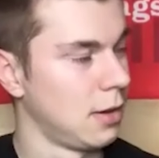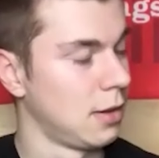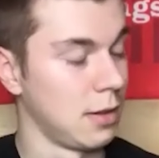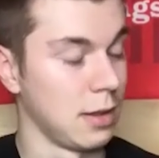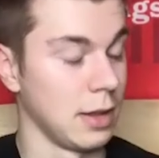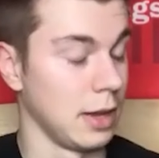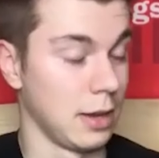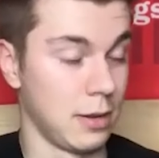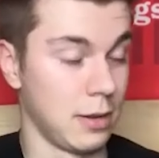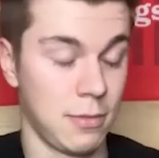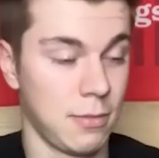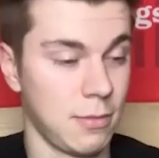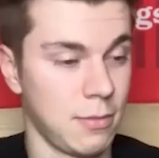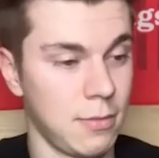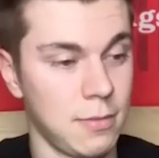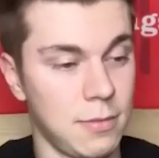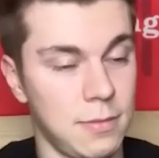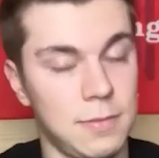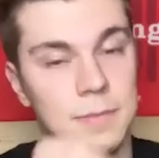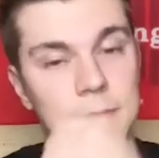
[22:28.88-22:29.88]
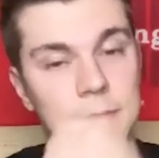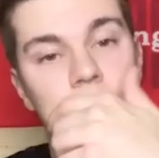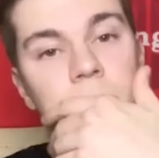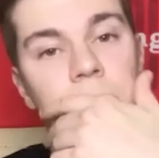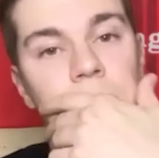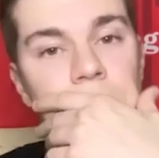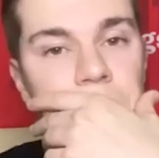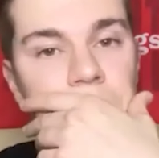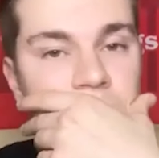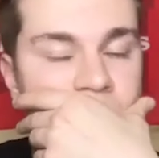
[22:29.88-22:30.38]
Like, yeah, that that
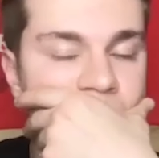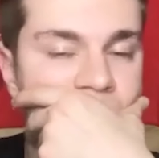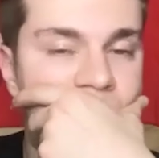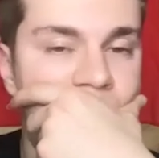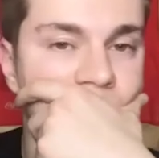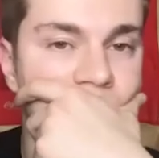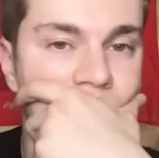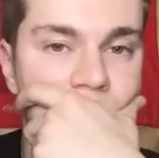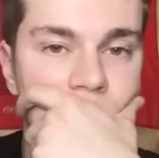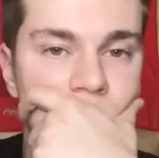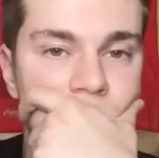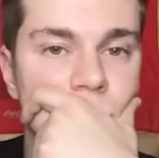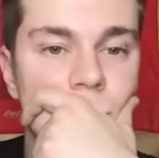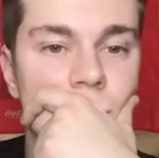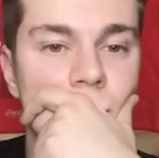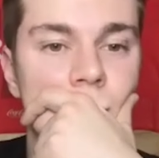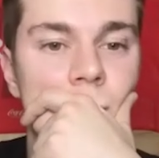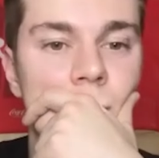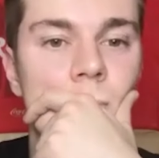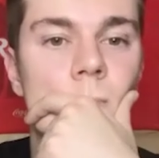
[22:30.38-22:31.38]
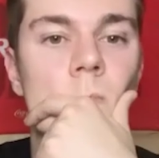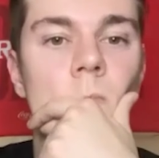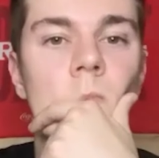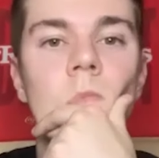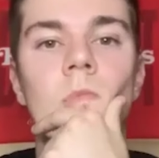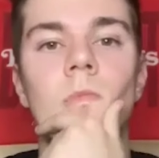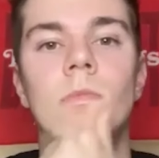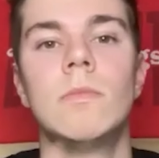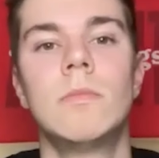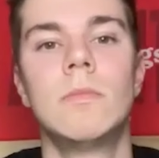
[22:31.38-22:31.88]
was insane, man. I've never. And then
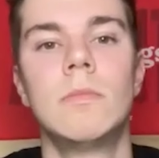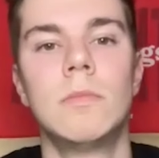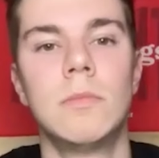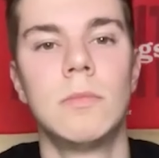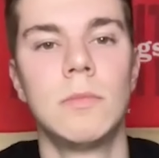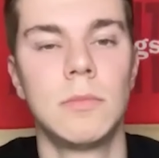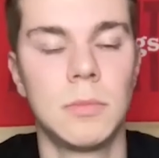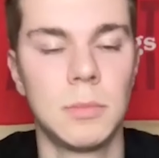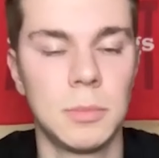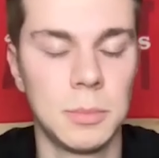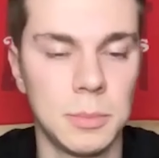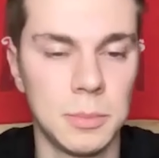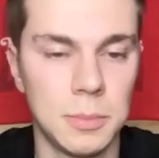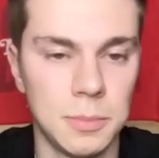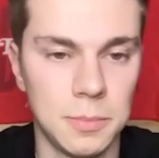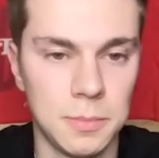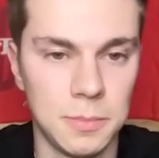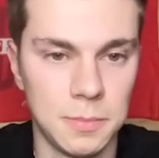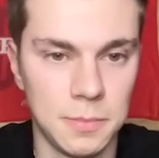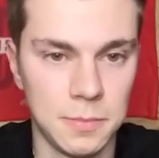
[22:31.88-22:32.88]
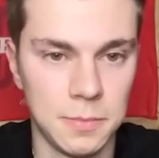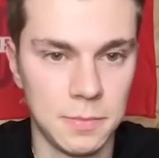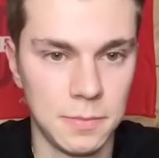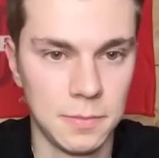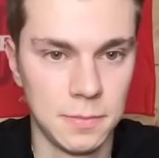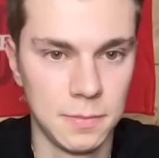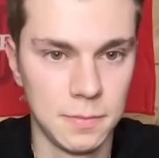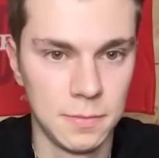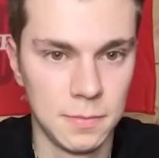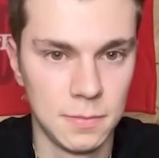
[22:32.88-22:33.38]
I think they scored again. I think
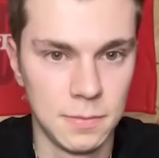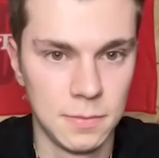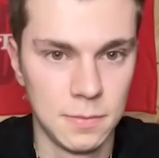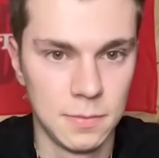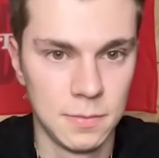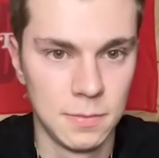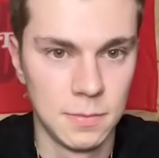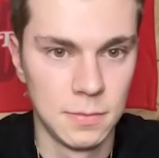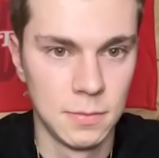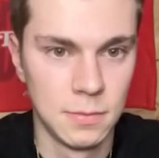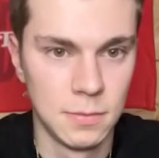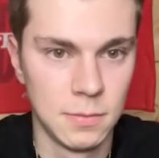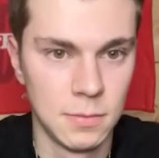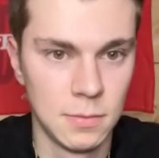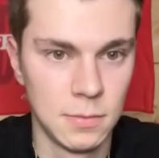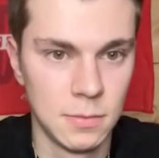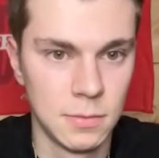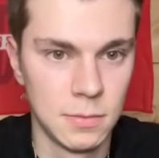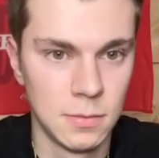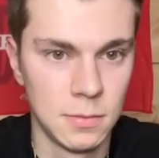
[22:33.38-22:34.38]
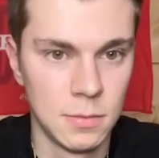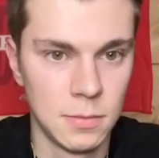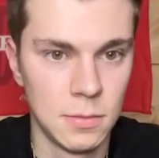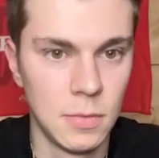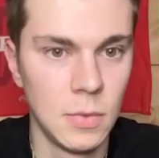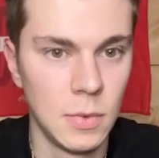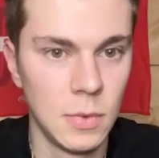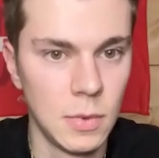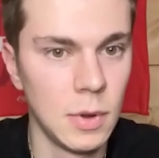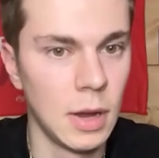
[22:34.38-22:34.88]
they got an empty netter too,
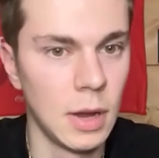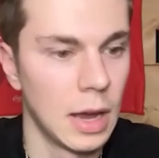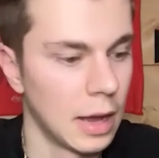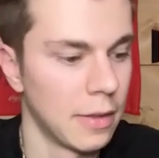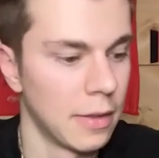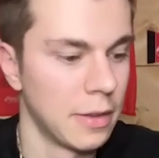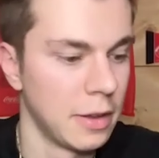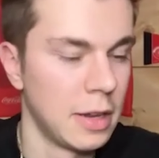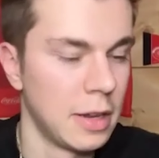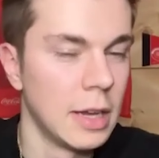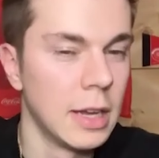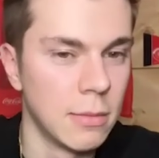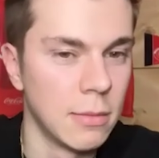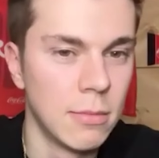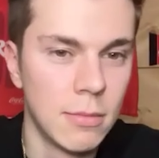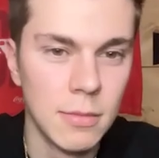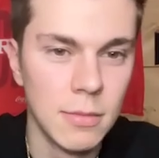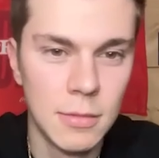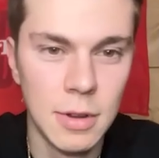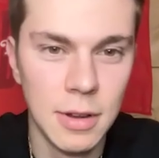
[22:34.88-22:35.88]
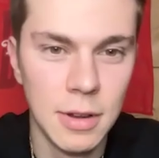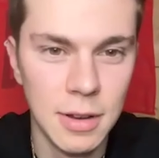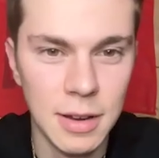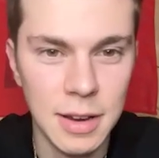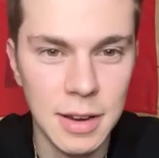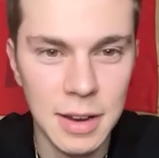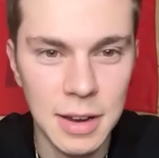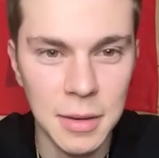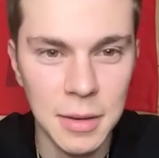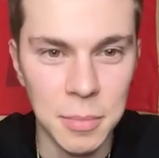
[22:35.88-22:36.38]
didn't they? Yeah, they did.
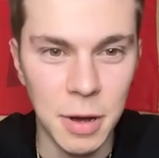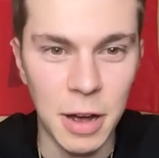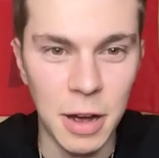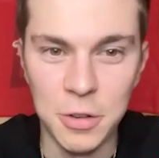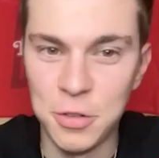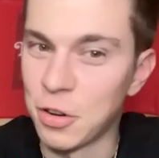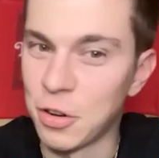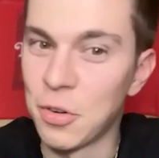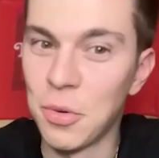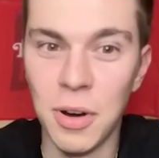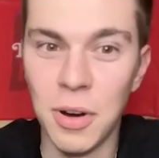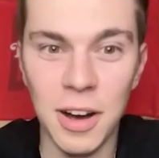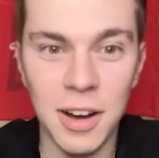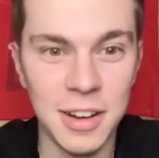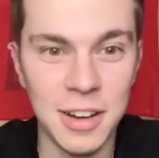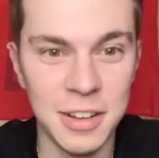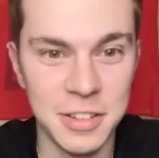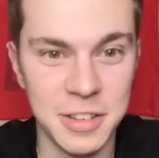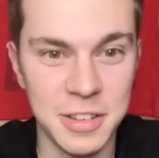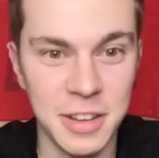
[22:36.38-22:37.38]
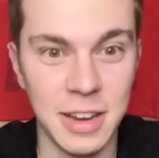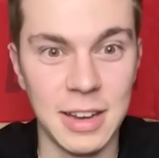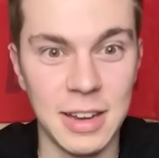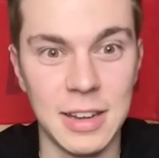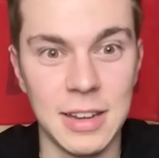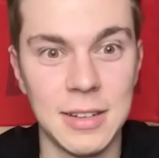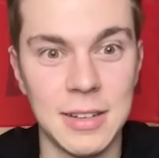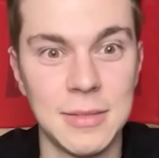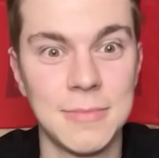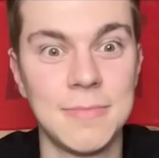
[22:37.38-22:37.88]
Yeah, I know it was three was goals, like,
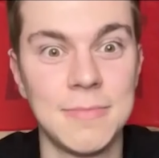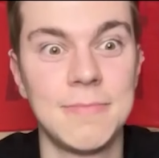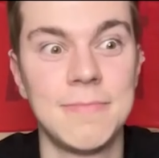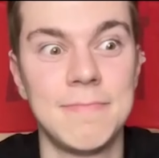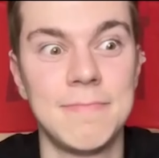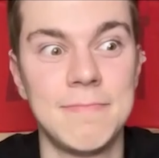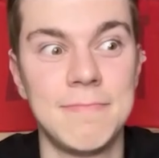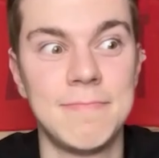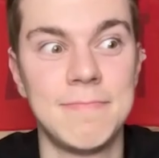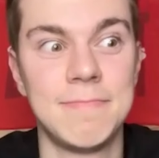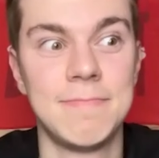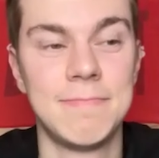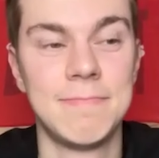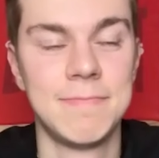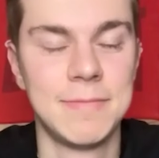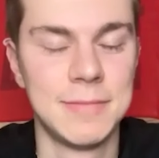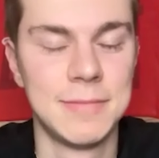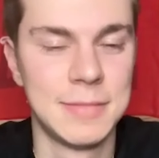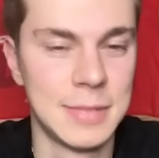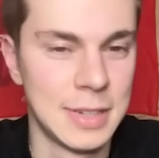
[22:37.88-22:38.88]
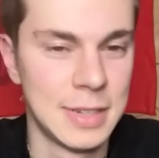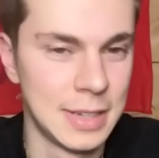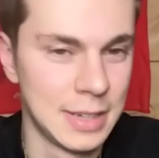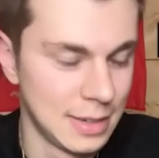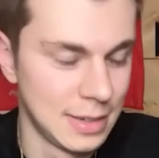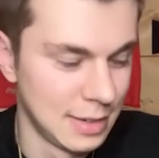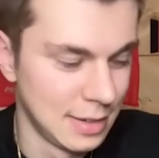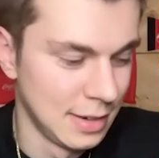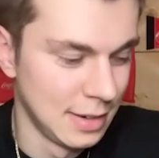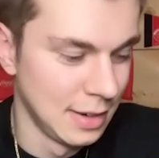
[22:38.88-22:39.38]
real, real, like real quick.
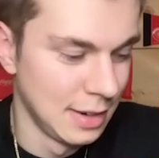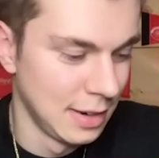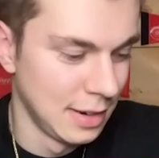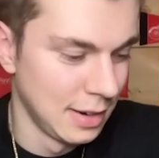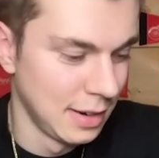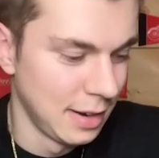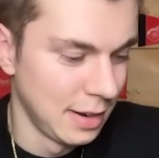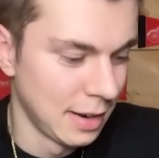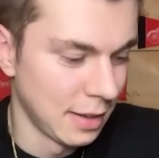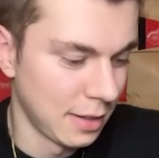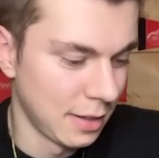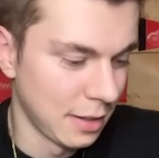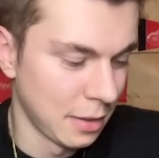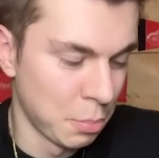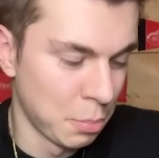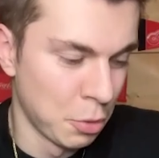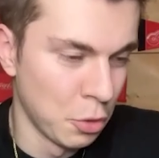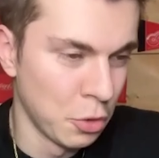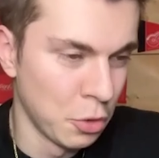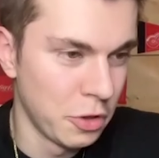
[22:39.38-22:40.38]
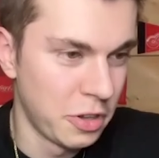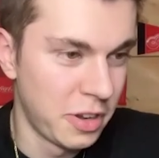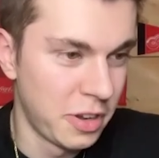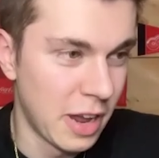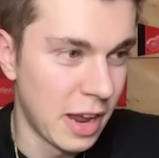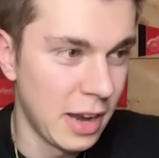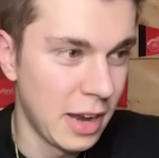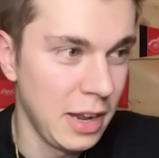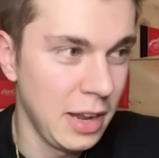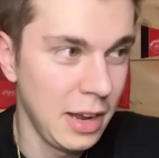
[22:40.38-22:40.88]
Yeah, they pulled the
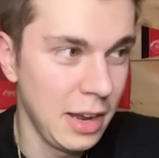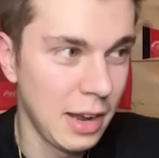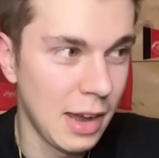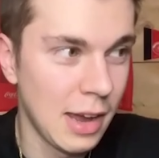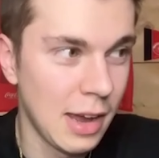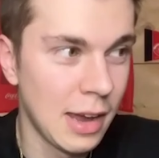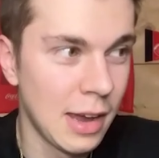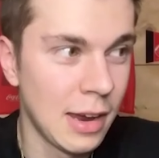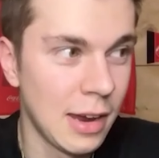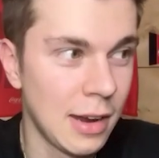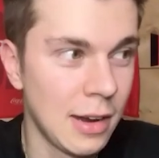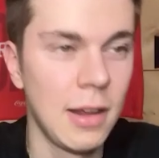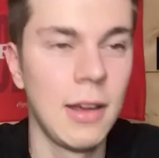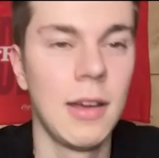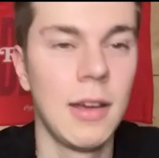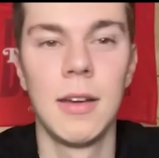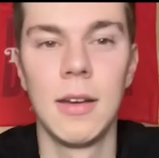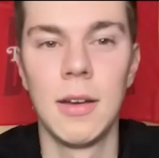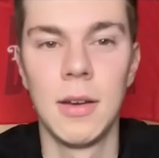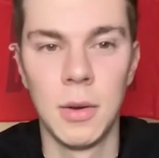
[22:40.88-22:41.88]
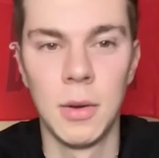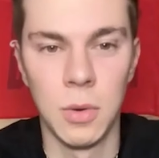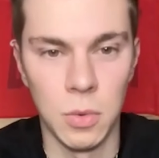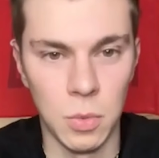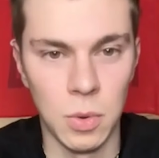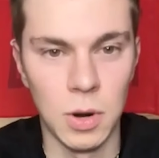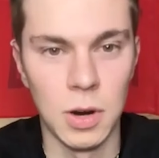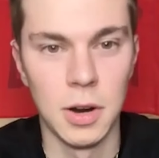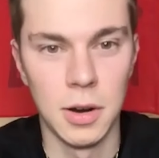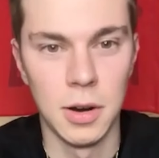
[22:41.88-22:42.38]
tendy and.
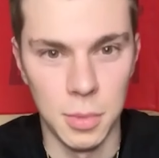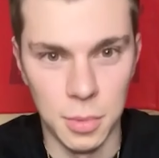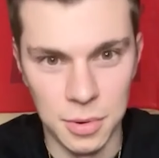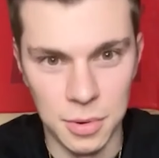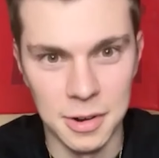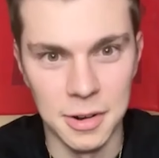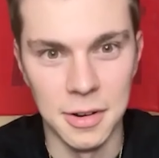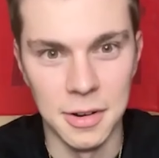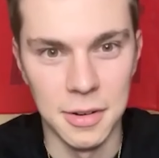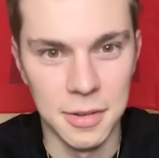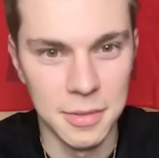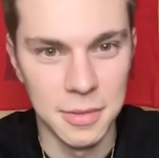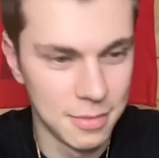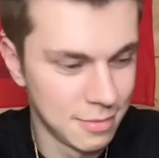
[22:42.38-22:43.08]
Uh, uh.